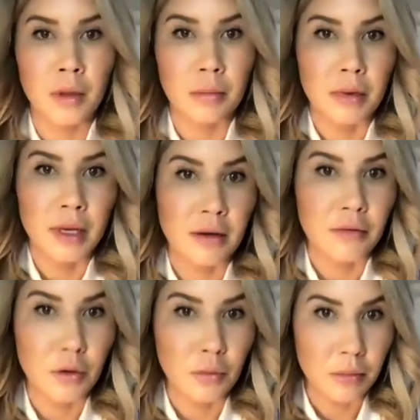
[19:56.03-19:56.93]
Let me give
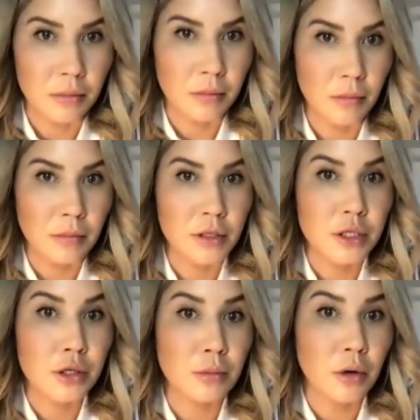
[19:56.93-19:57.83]
you
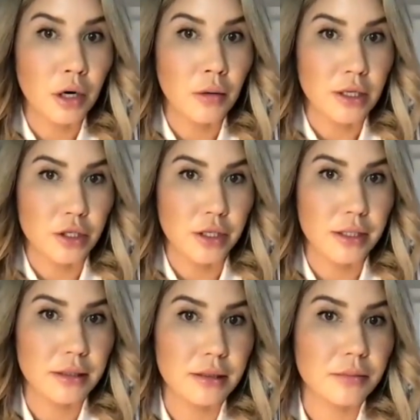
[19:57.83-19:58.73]
two more
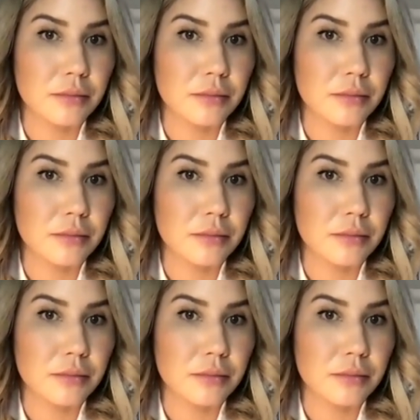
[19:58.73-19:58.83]
questions.